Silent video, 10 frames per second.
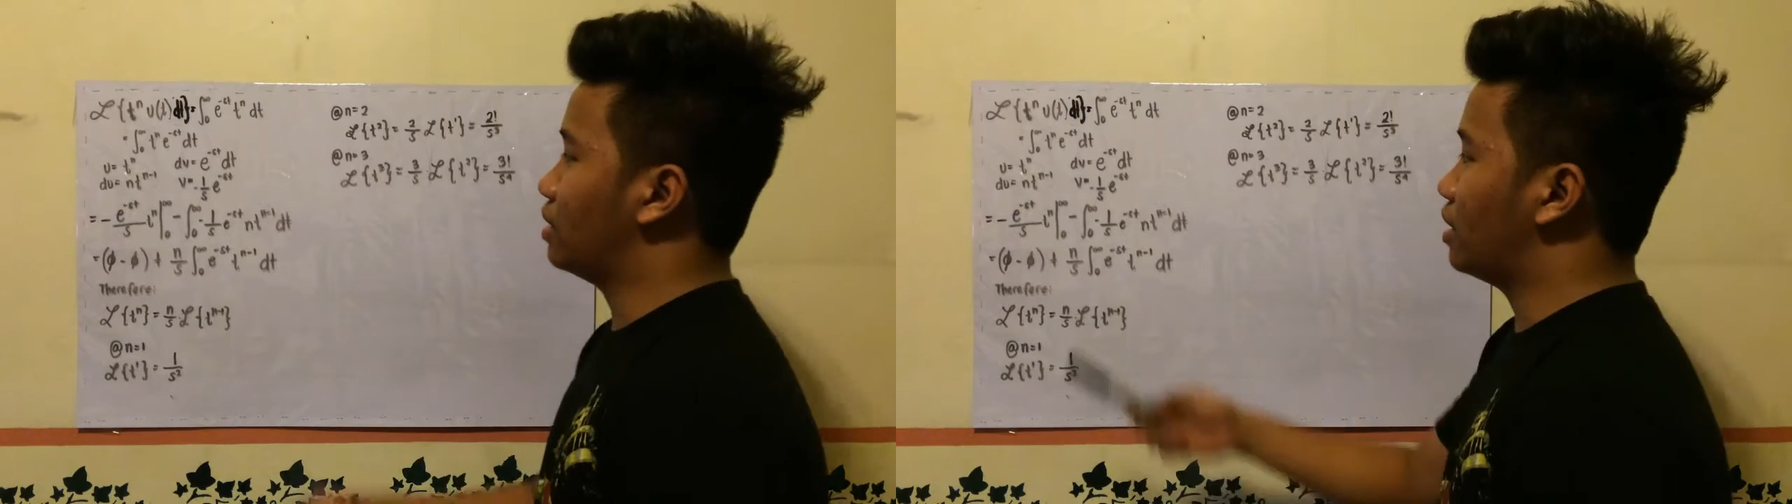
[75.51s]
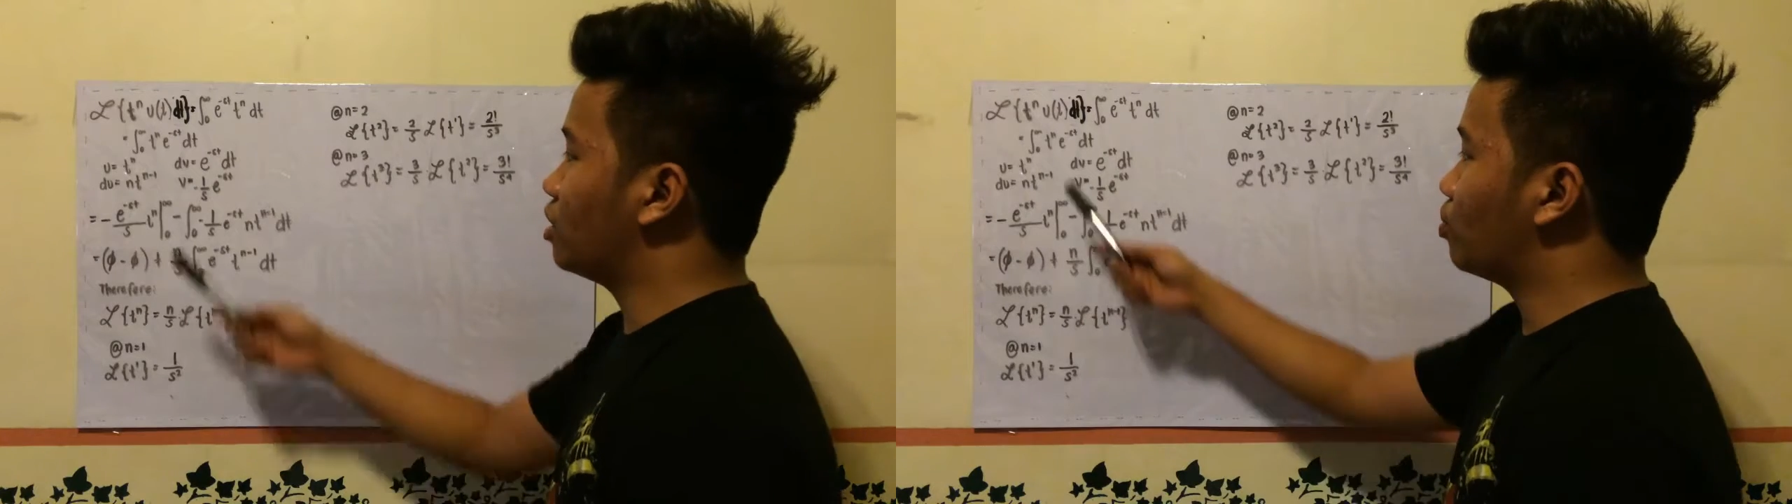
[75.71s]

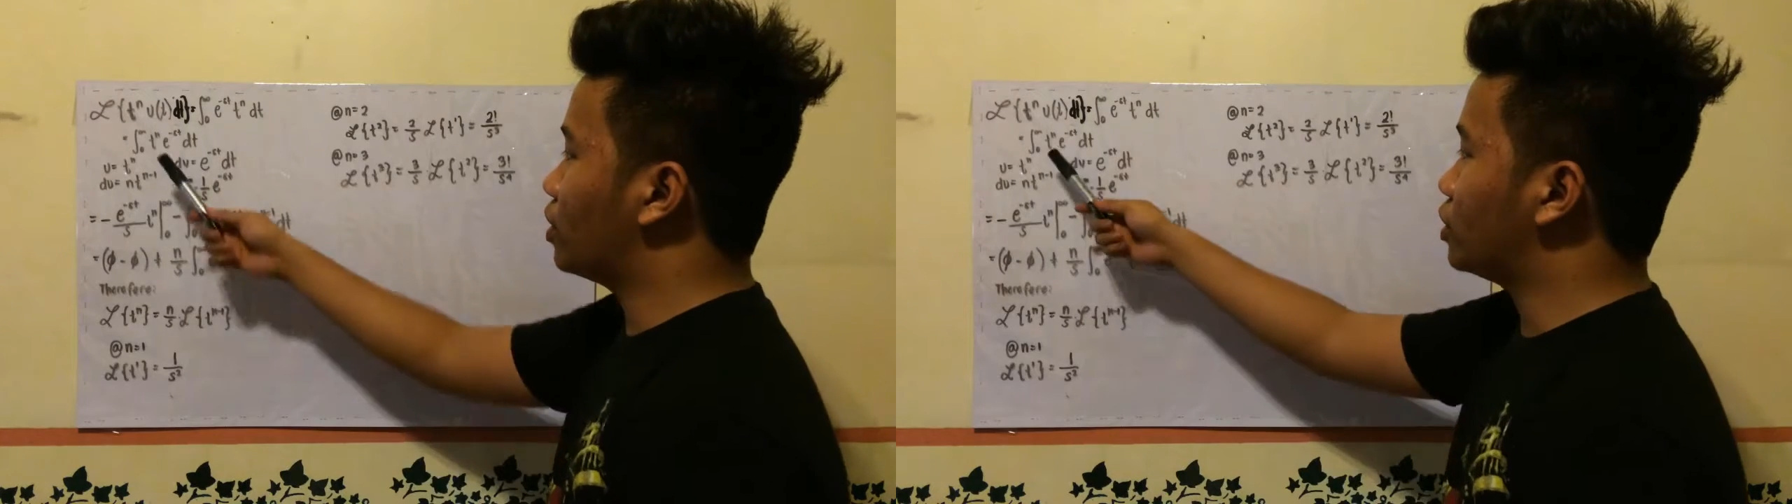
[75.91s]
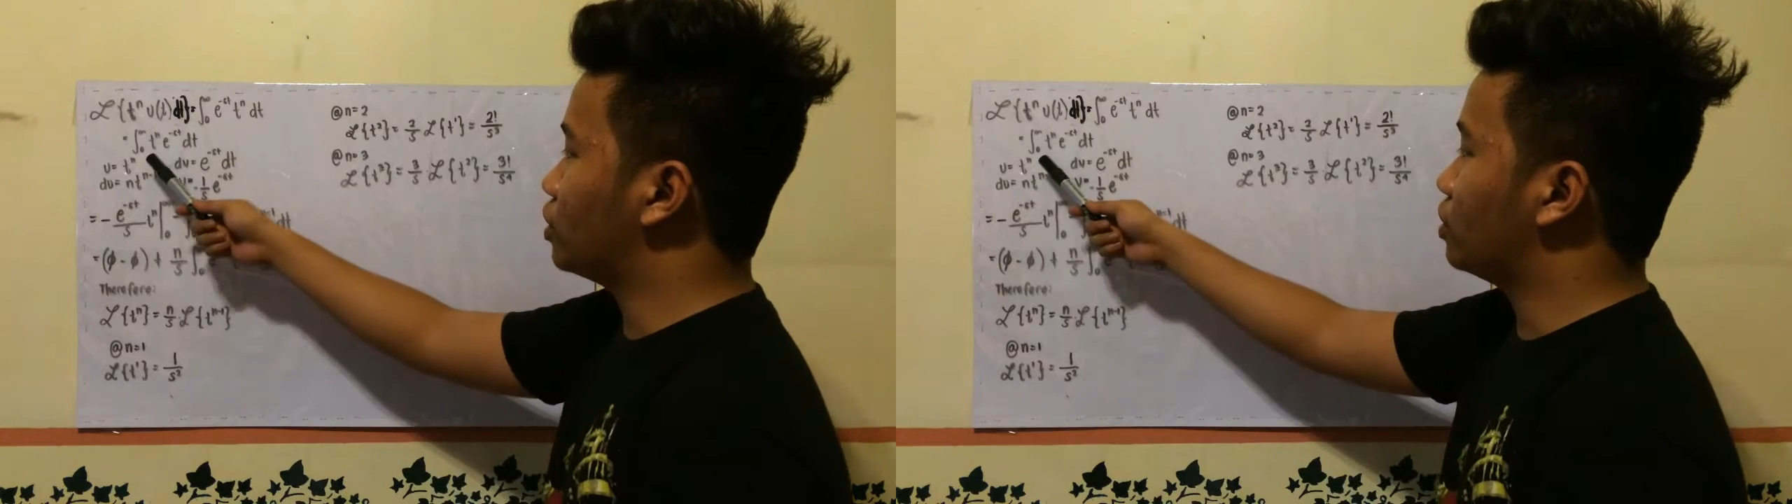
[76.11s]

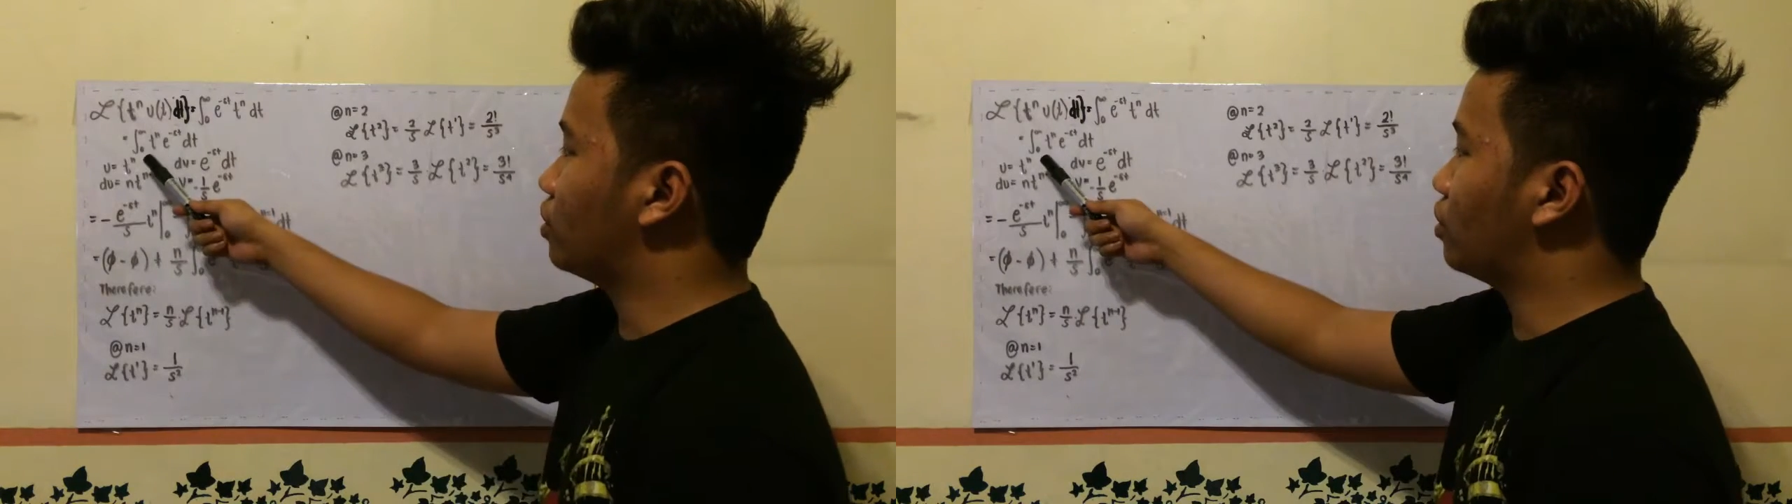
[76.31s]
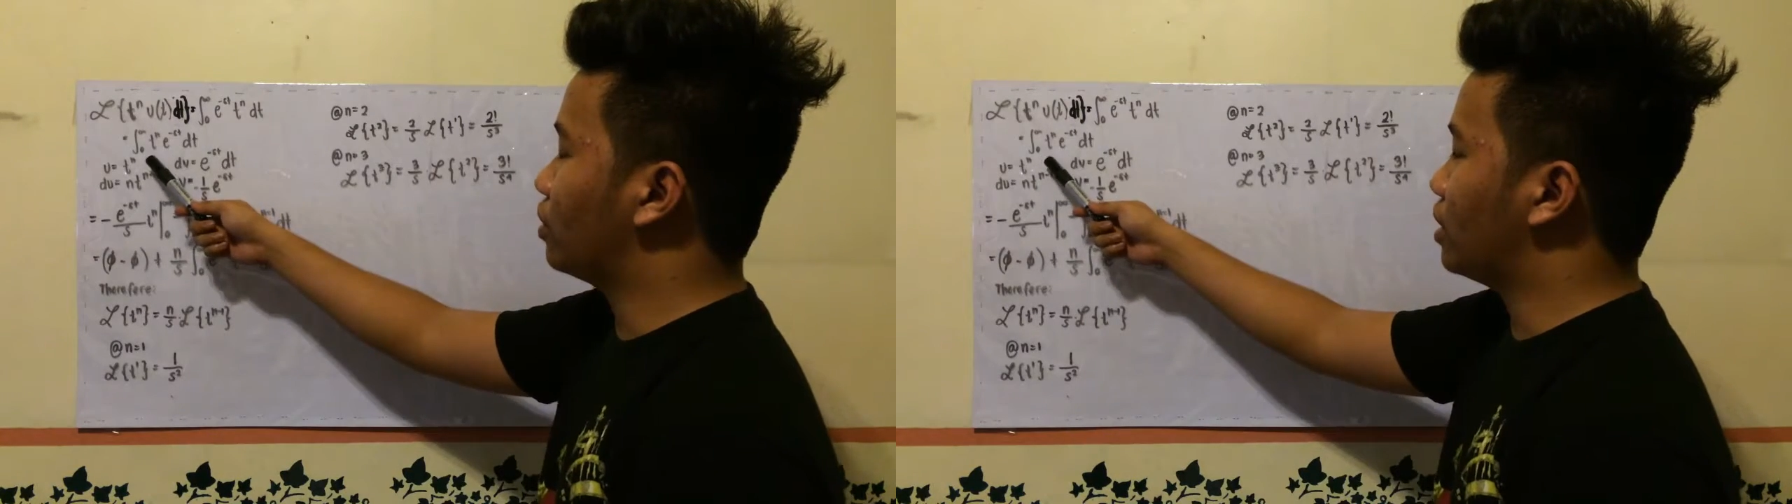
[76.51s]
expression,
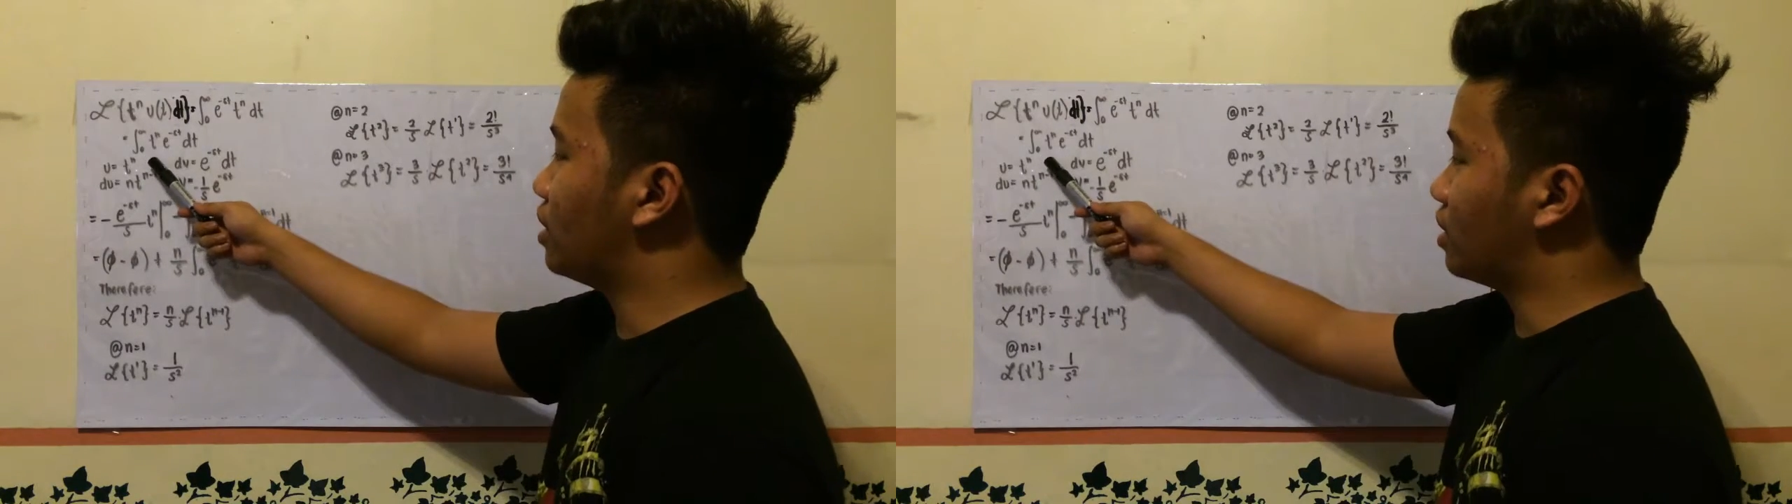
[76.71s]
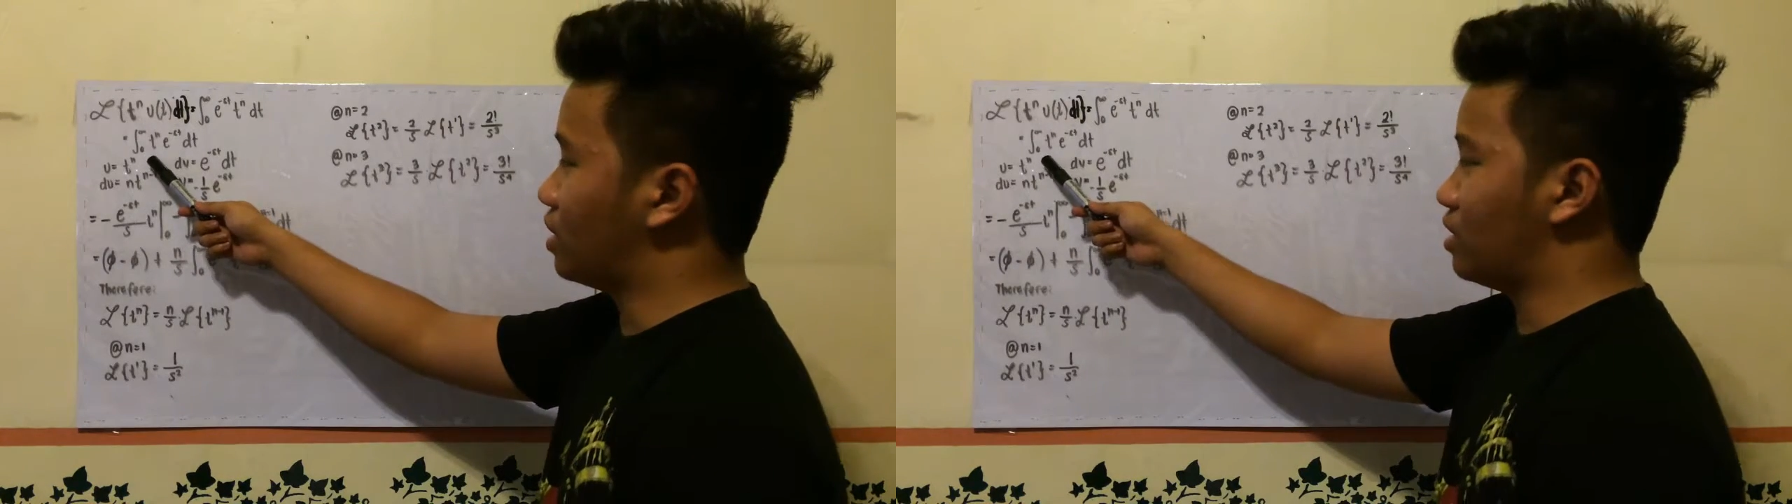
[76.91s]
or in